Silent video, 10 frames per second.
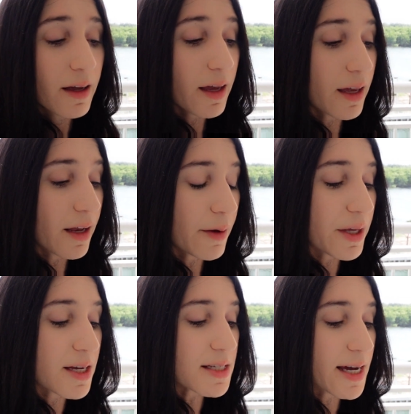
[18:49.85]
And
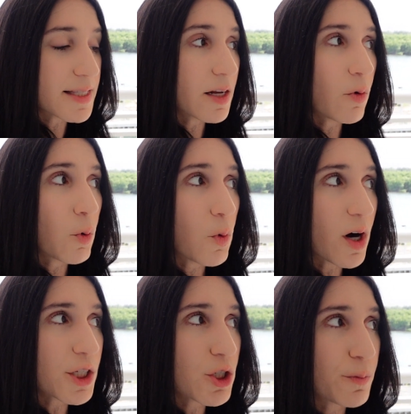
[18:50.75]
because I didn't
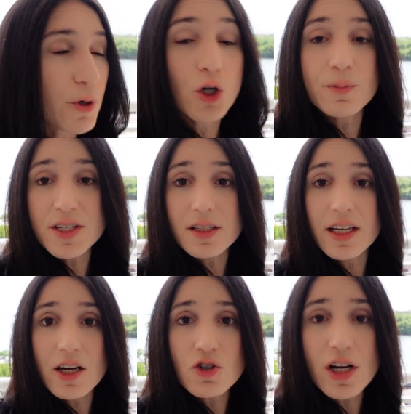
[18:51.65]
want to
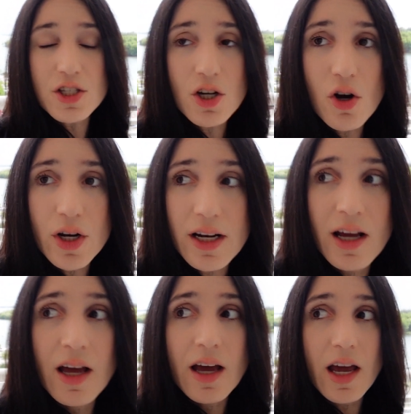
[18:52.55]
purposely get dress coded
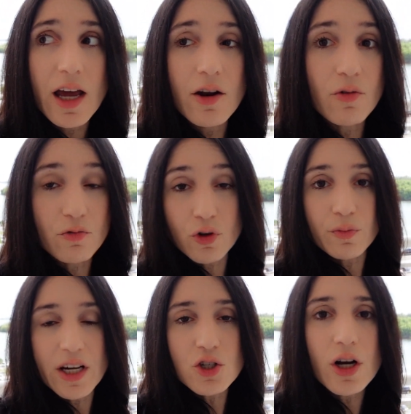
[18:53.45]
and
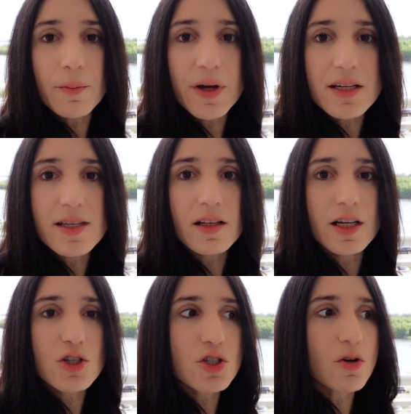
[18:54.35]
ruin my trip,
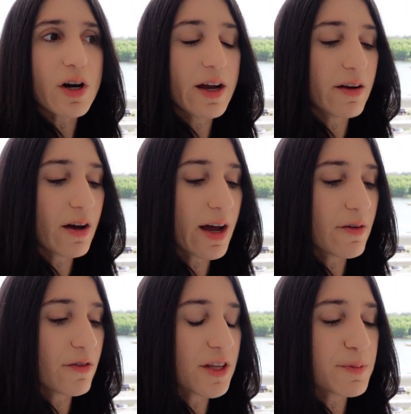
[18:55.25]
basically. So
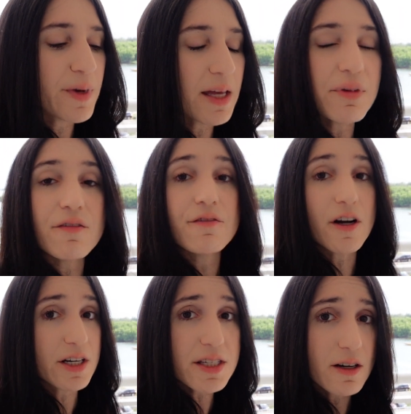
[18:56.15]
it's made me
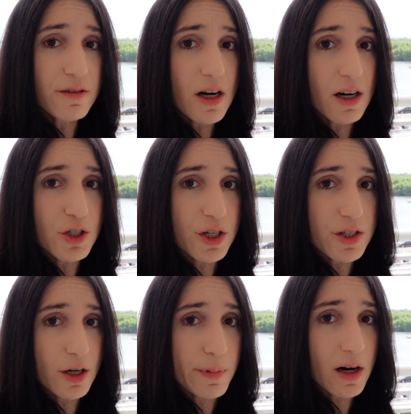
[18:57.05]
very
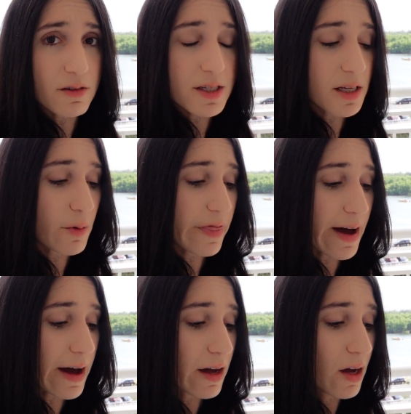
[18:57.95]
self-conscious, their policy with
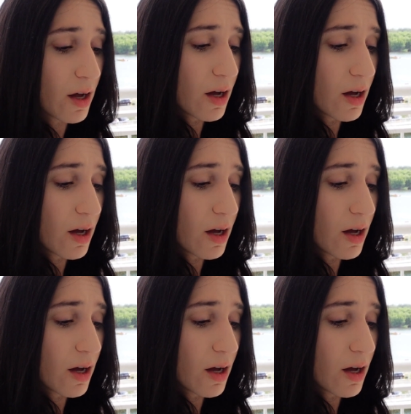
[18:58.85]
that.